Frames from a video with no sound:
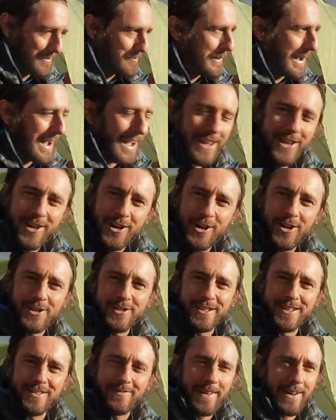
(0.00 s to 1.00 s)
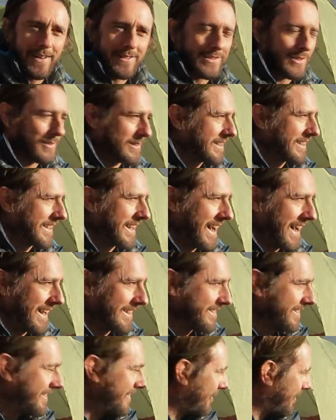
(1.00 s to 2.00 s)
patios and about doing the
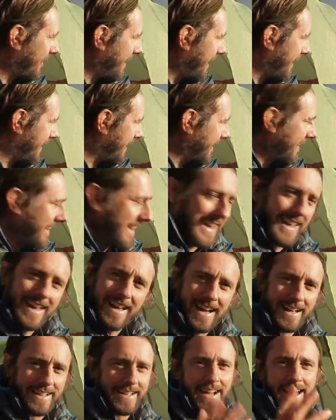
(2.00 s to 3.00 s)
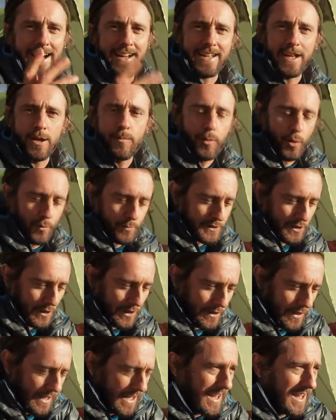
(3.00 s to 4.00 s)
garden and all that, and I can't keep up.
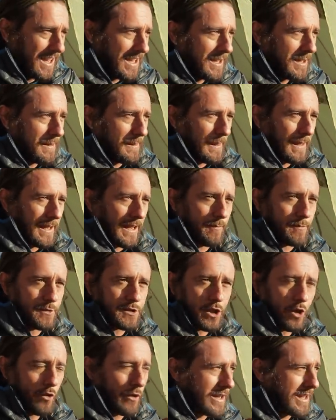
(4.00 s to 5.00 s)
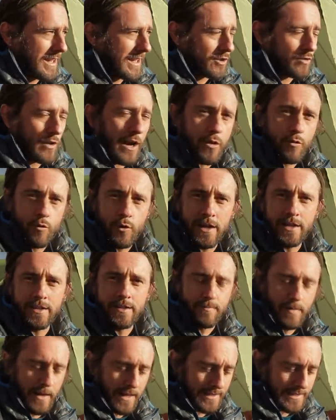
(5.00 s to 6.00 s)
So I'm sorry. I try and read
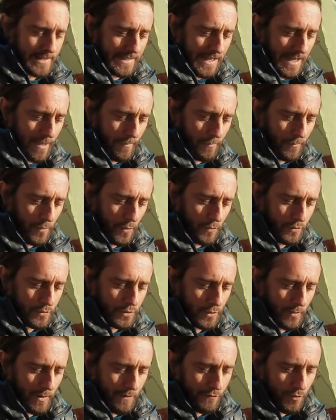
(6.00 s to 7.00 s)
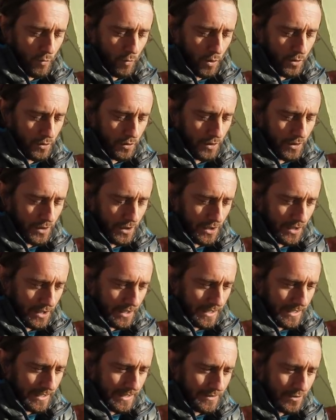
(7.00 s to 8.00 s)
as many as I can, but to everyone that
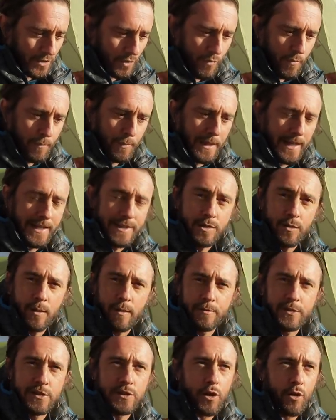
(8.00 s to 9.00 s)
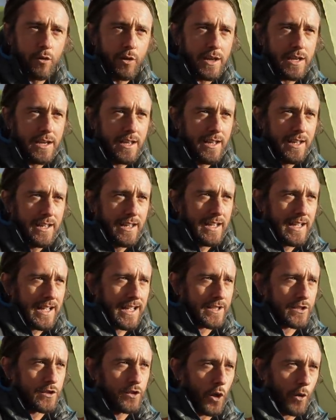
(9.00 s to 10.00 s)
I don't reply to, I'm sorry.
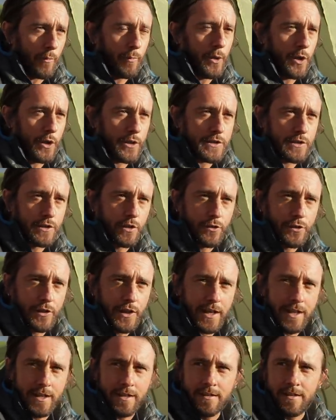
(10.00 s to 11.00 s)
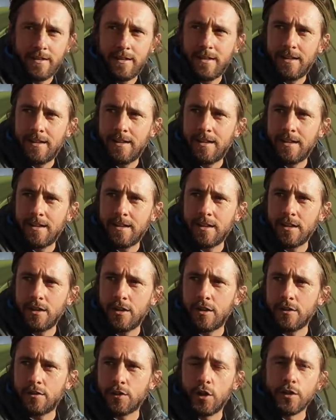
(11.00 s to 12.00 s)
It's not a personal thing, and you
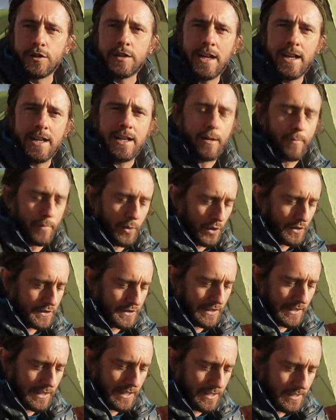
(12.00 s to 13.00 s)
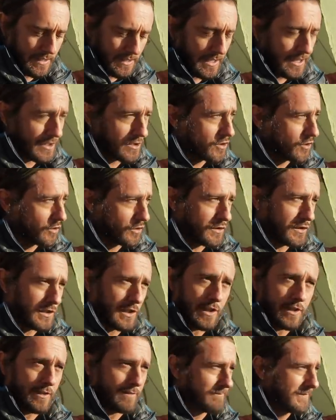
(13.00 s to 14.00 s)
know, don't take it personally. It's just
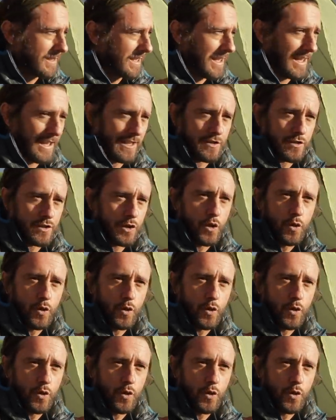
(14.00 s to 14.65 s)
that it's